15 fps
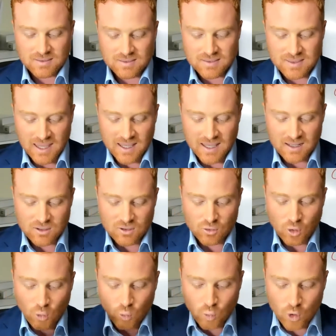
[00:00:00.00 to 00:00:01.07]
that
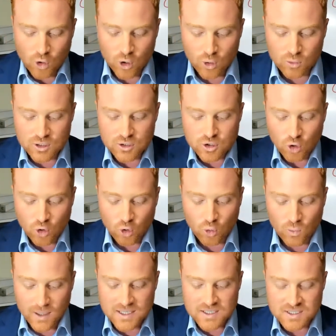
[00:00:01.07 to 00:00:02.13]
the world is
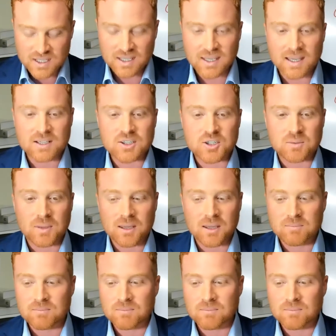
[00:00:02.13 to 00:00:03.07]
always against me.